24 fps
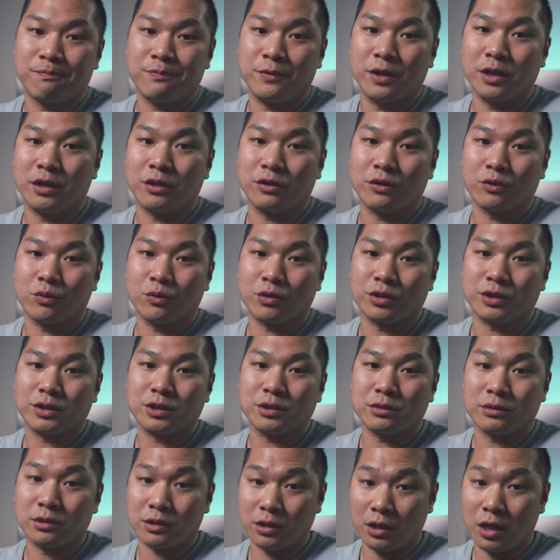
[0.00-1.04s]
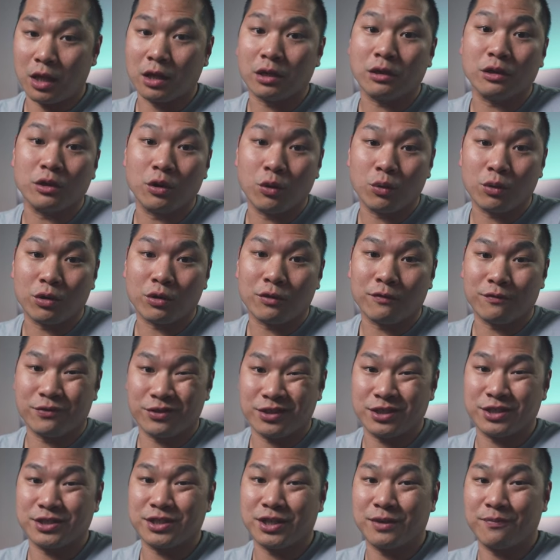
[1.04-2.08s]
In other words, clock lower for
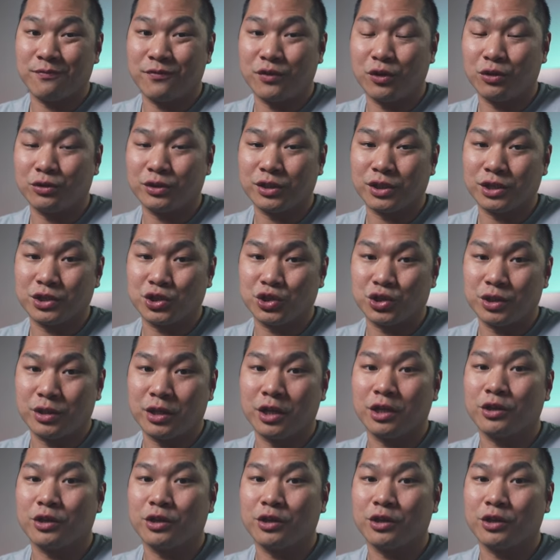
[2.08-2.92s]
the same voltage.